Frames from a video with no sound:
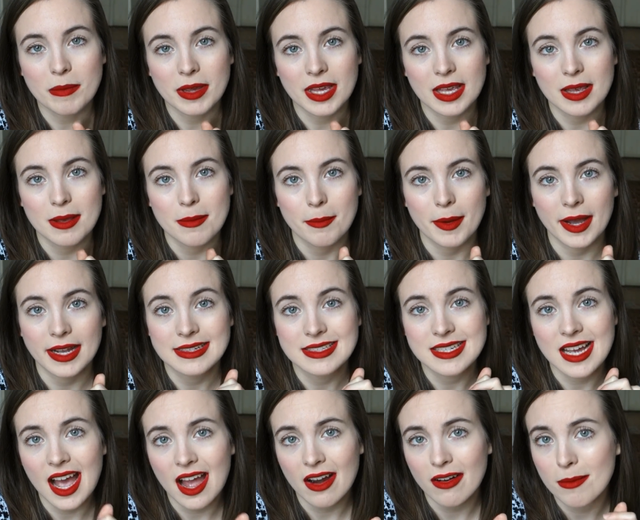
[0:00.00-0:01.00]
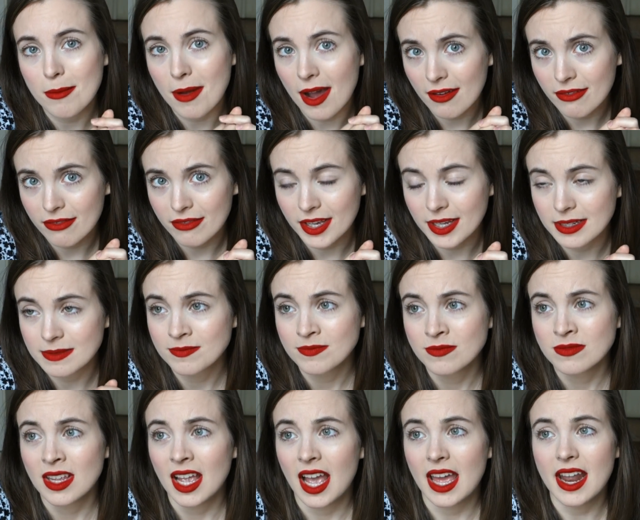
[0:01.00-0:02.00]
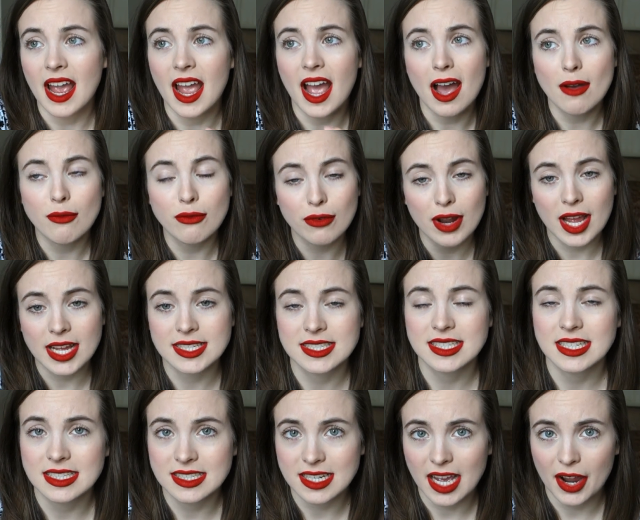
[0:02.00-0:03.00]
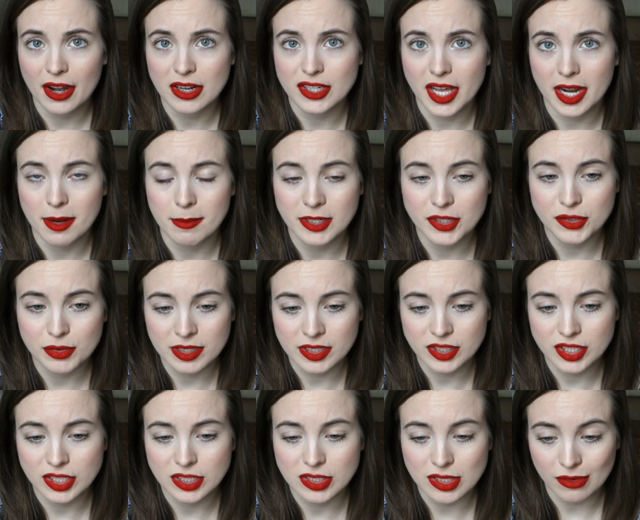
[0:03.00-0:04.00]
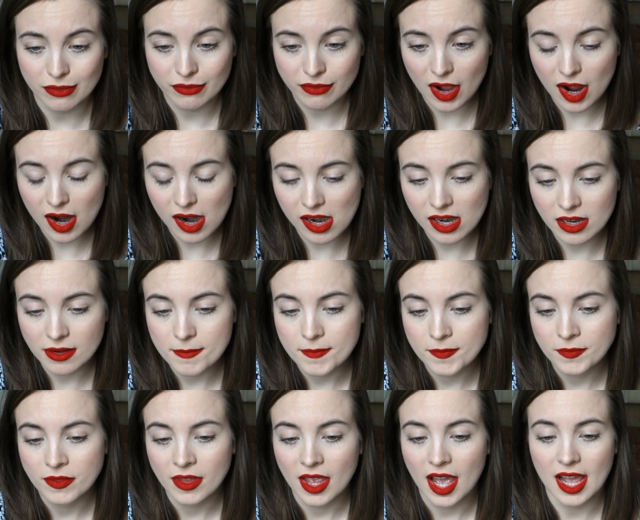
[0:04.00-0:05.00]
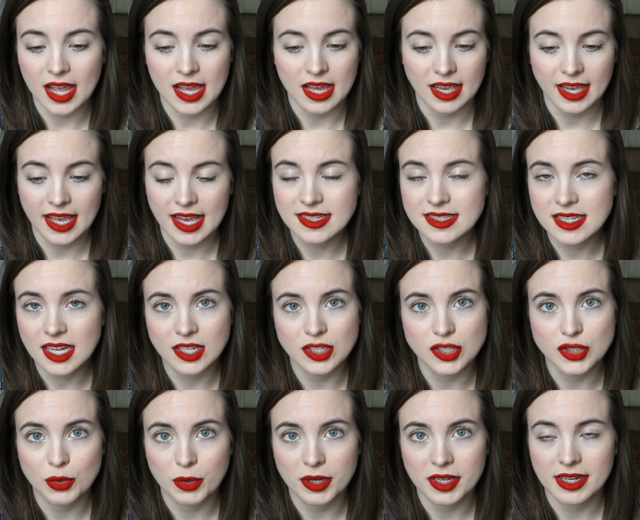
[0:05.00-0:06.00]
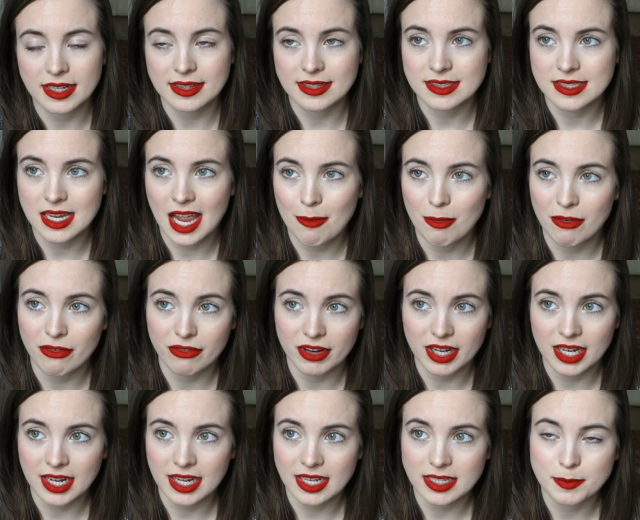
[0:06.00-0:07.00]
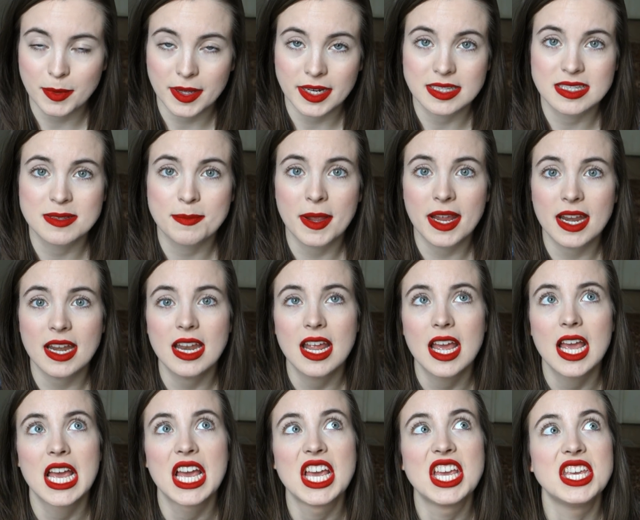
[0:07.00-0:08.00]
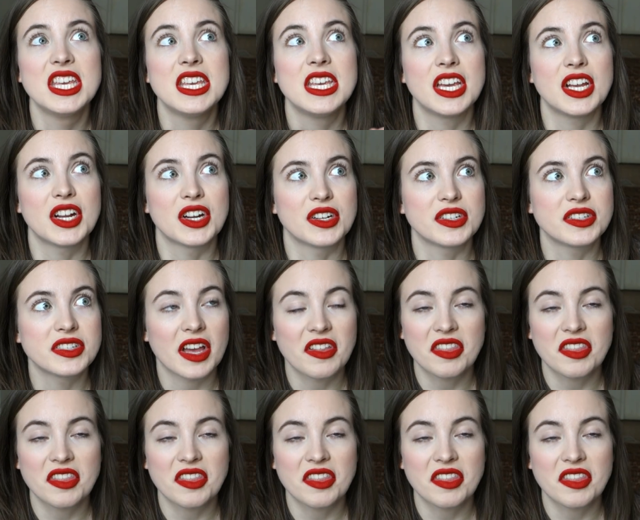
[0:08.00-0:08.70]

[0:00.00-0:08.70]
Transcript: Me by Tahar Mafi. And I have read the entire Shadami trilogy so far. I guess I enjoyed it at the time of reading it, but it's been years.